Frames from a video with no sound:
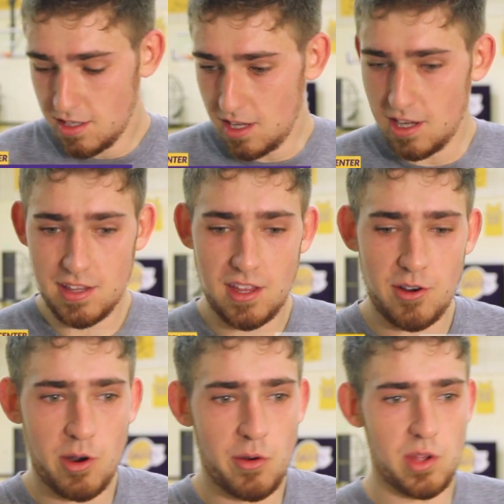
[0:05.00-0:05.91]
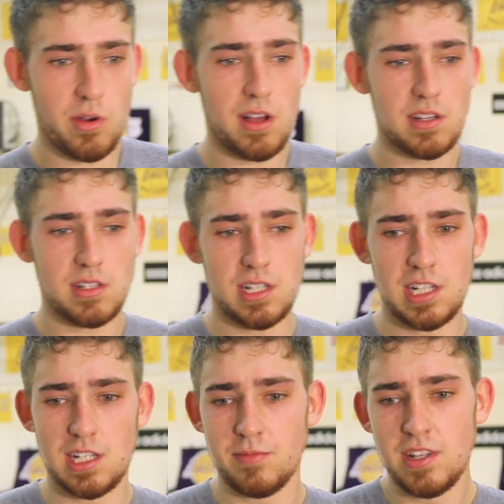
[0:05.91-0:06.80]
Uh, I thought it went really well.
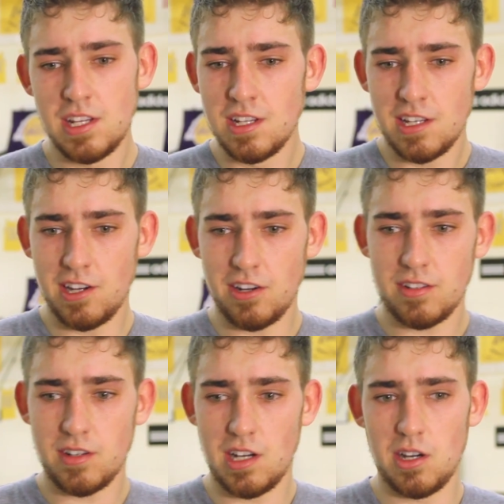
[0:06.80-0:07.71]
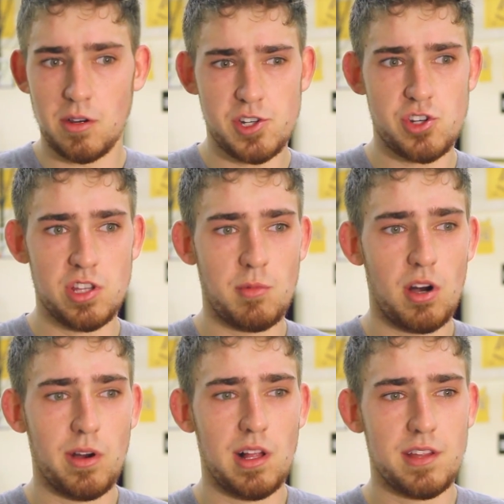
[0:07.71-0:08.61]
Um, you know, uh, we were shooting the
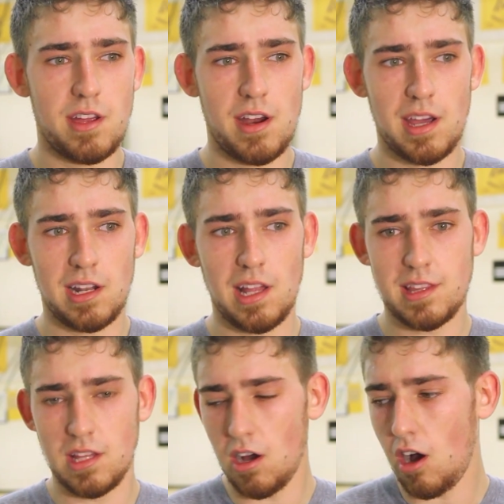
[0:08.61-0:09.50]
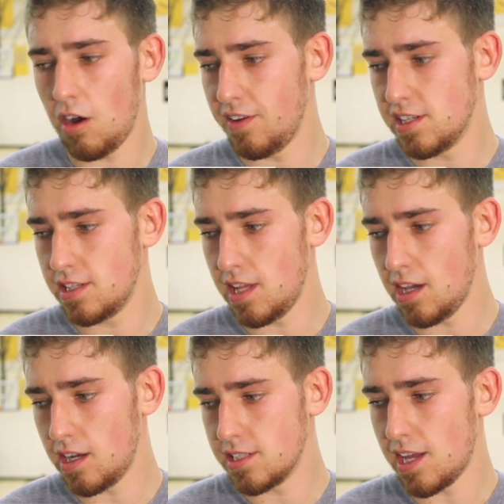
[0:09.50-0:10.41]
ball well out there. I kind of like the offense that they
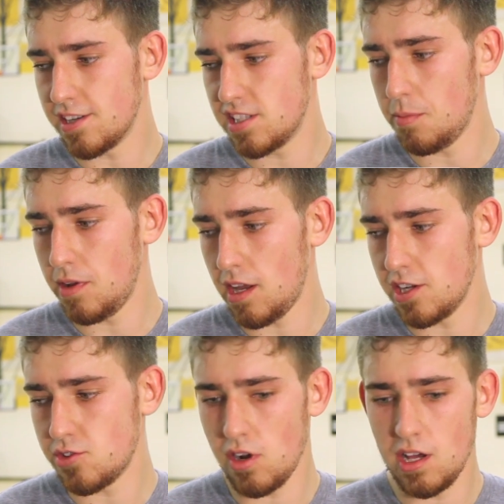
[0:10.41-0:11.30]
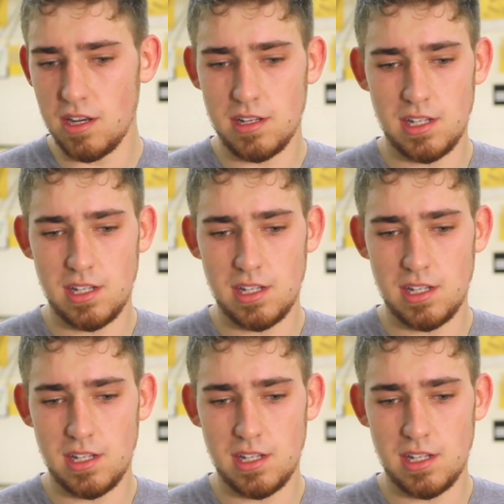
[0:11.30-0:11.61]
kind of set us up and had us run.